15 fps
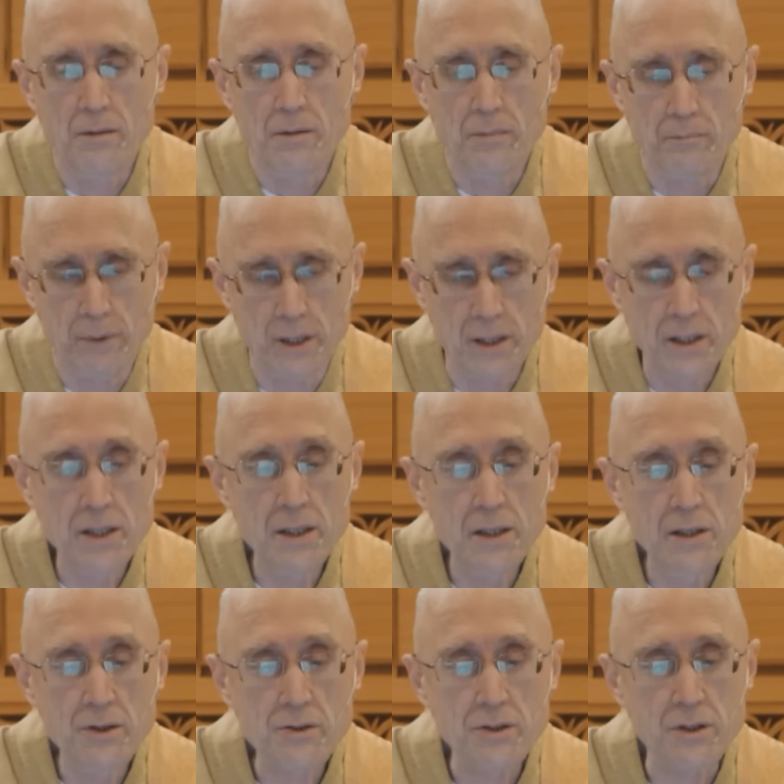
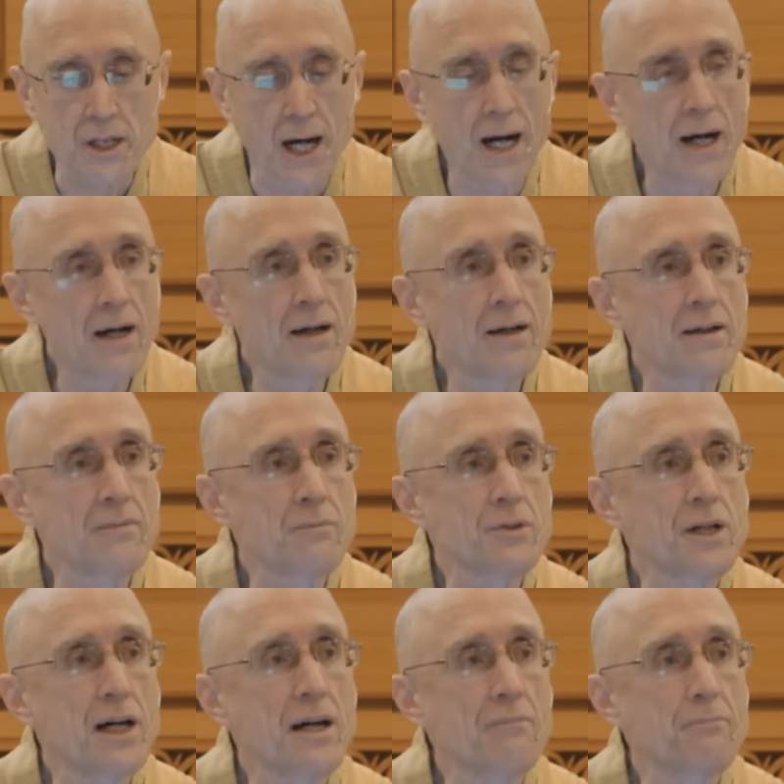Many's the times
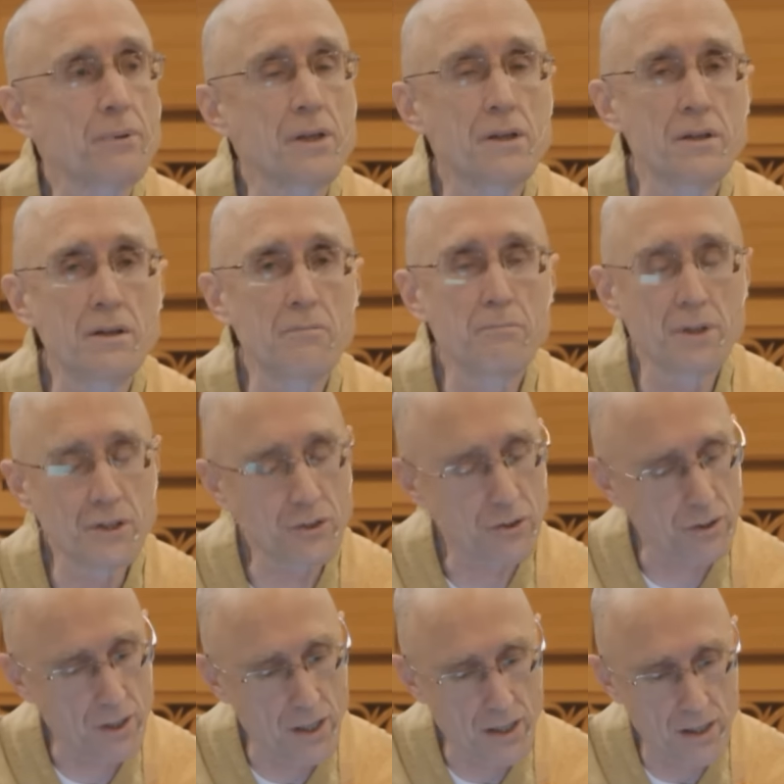I've been
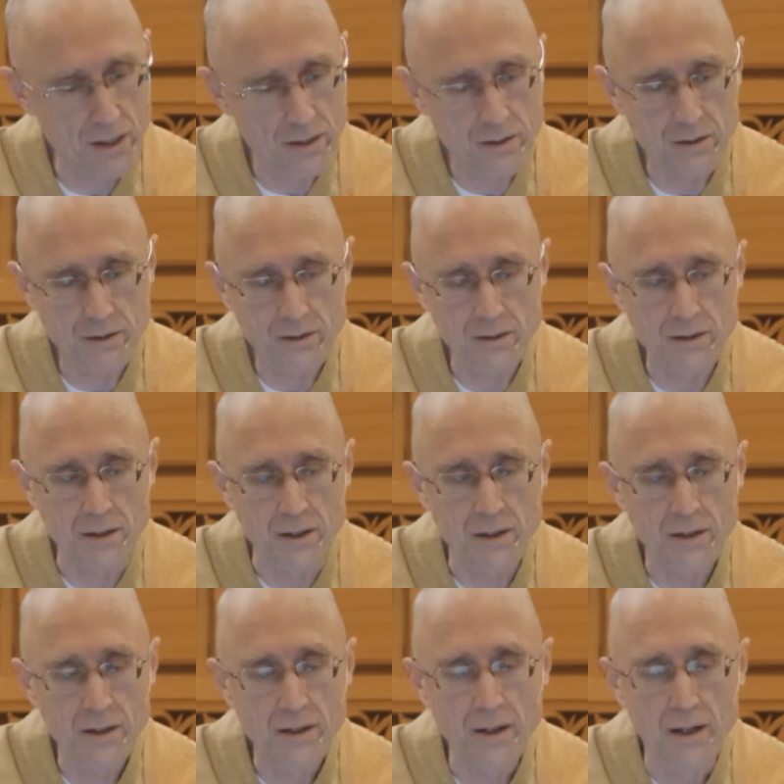mistaken
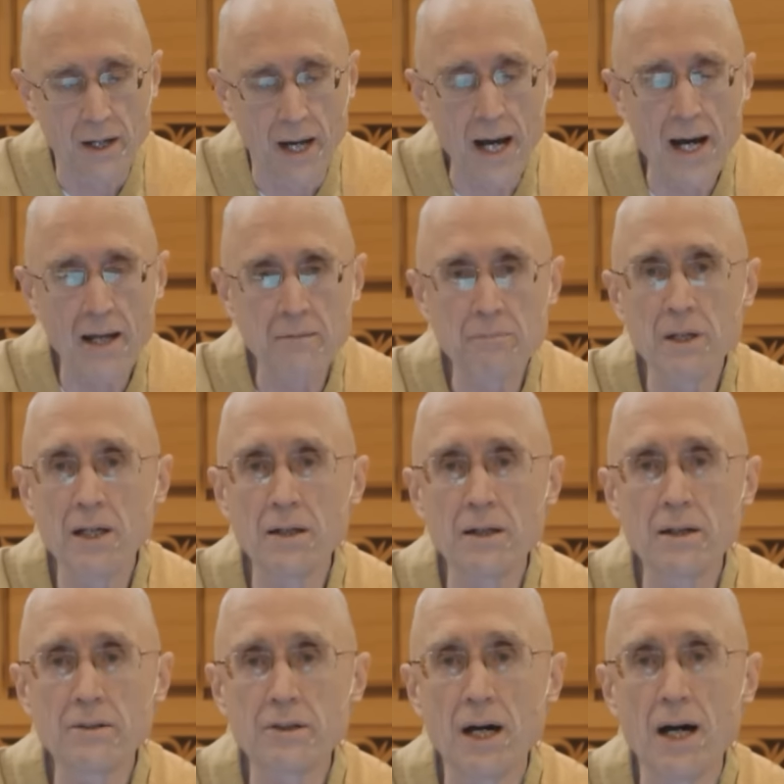and
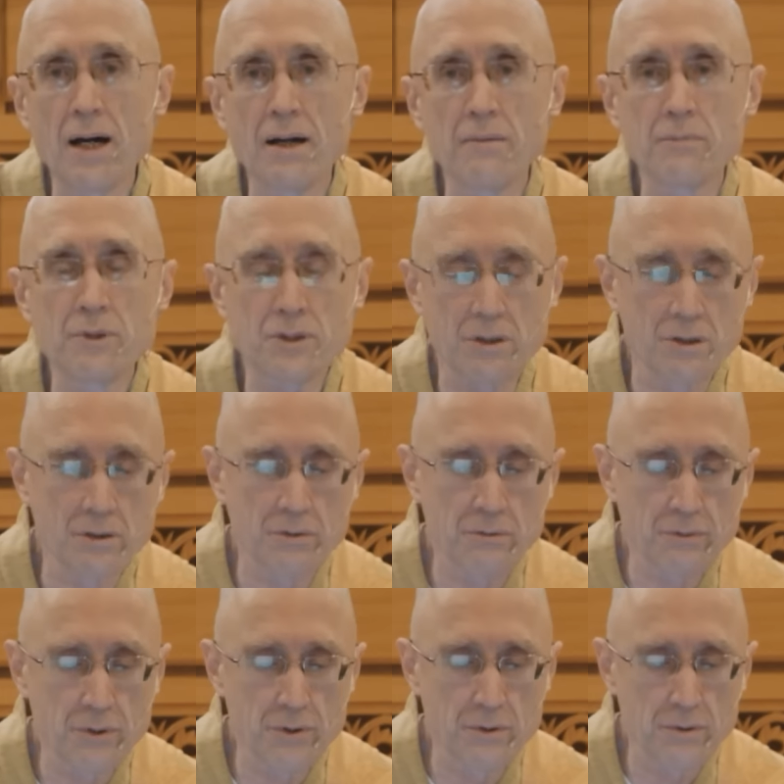many times
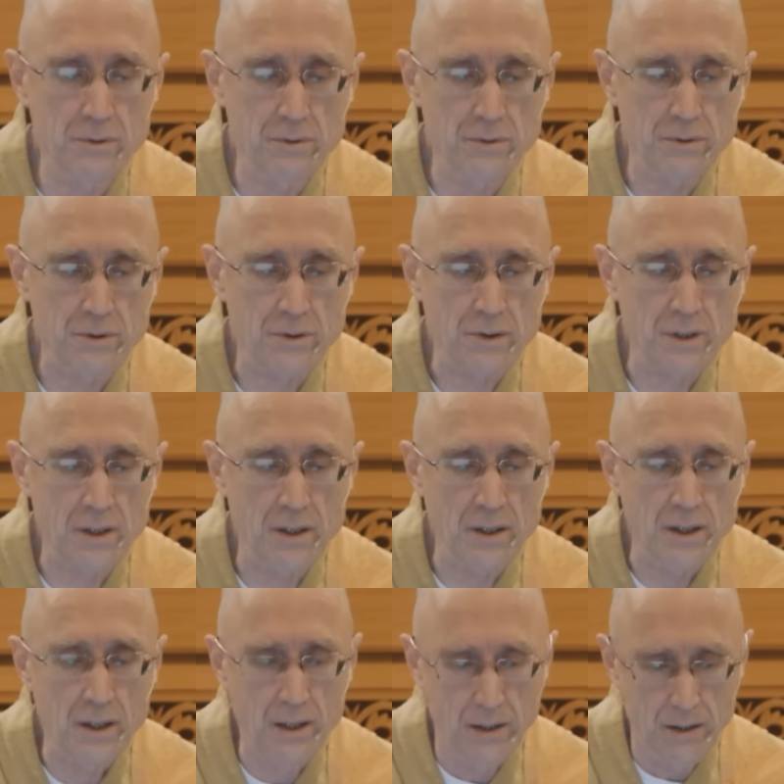confused.
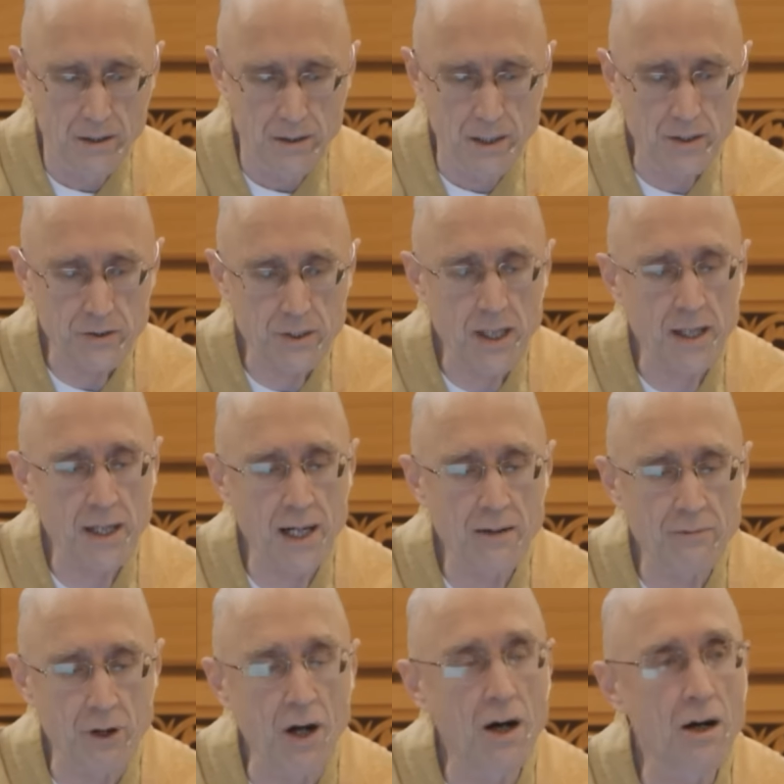Yes, and I've
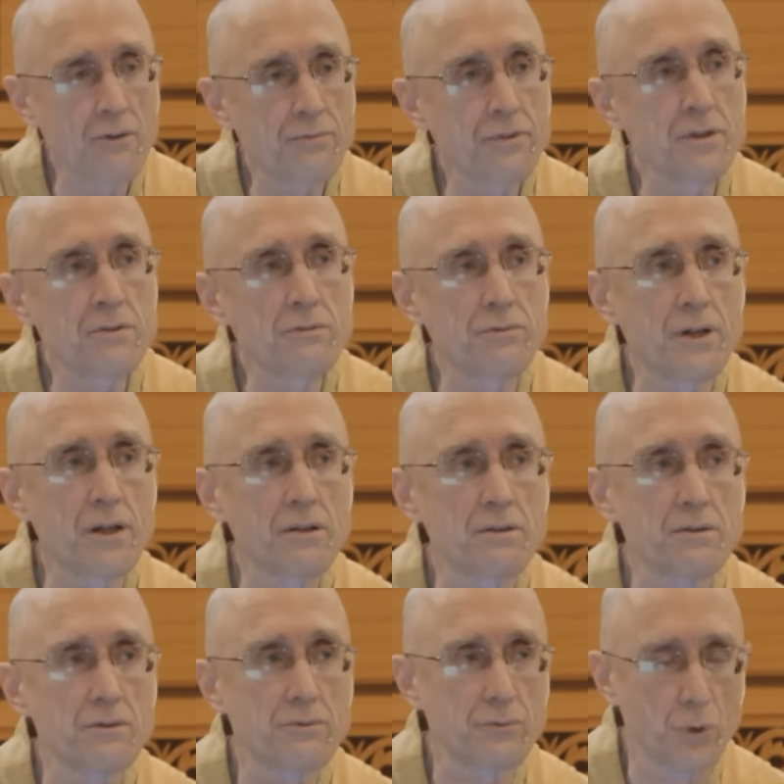often felt
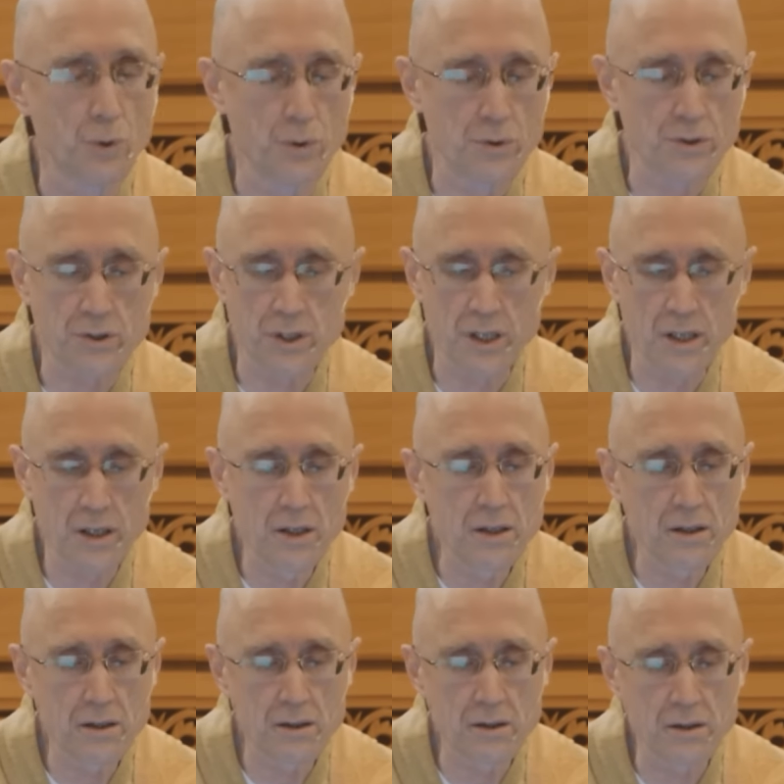
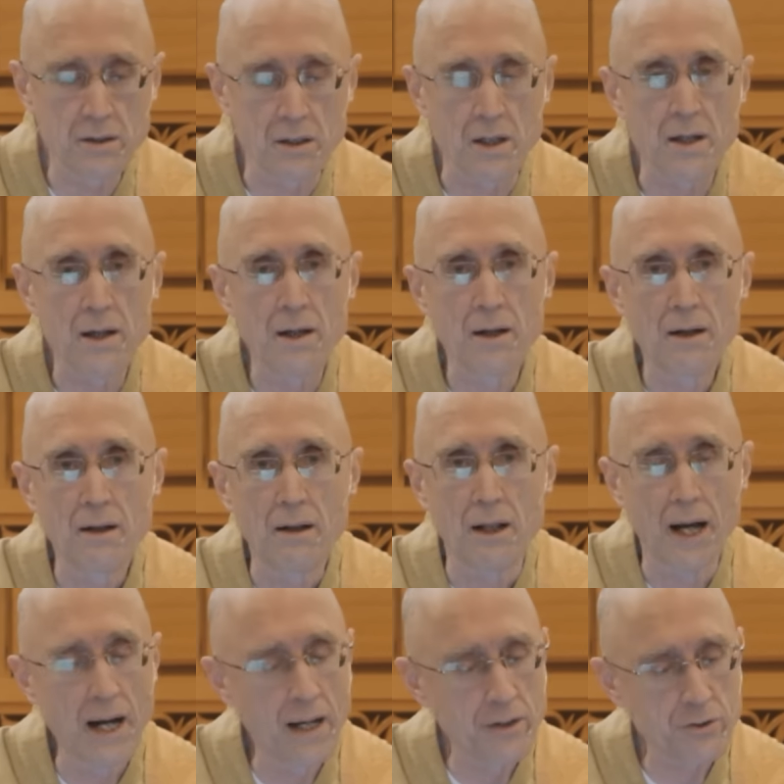forsaken
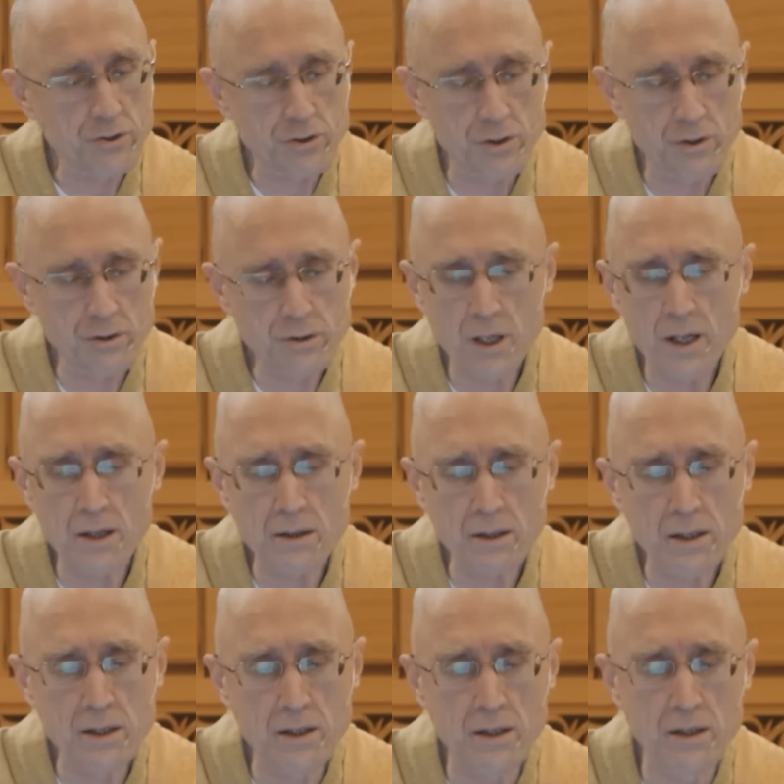and
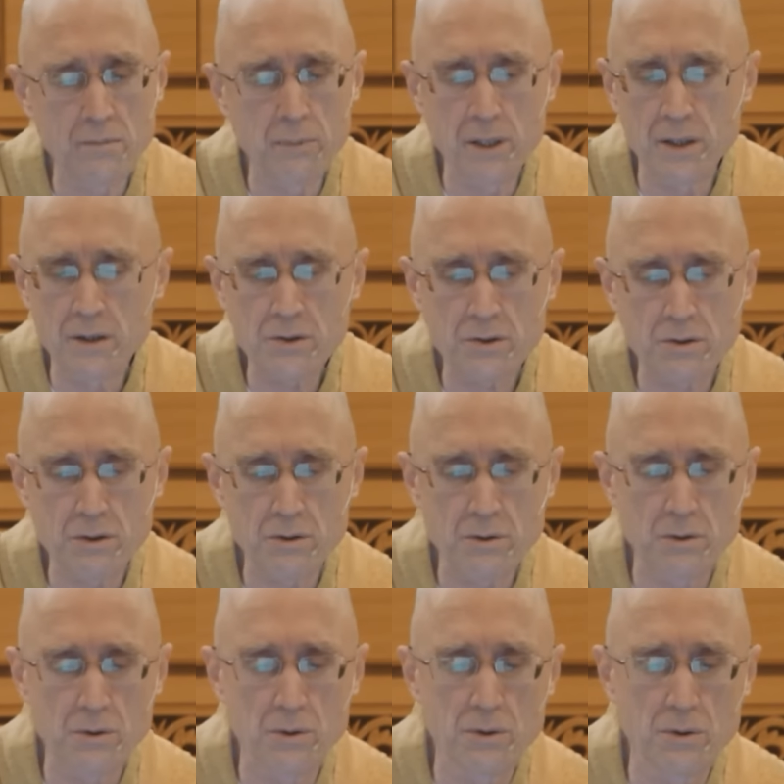certainly
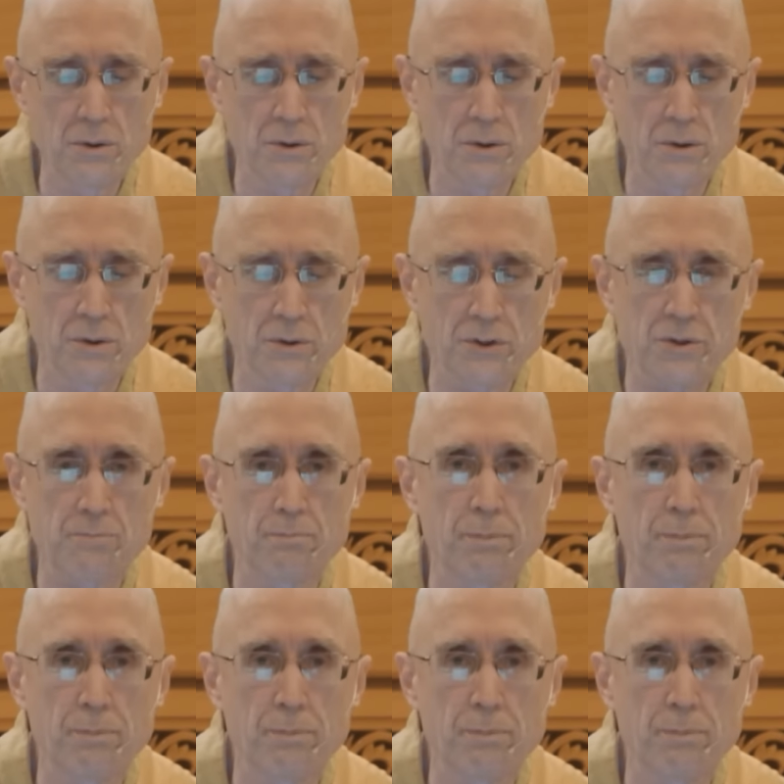misused.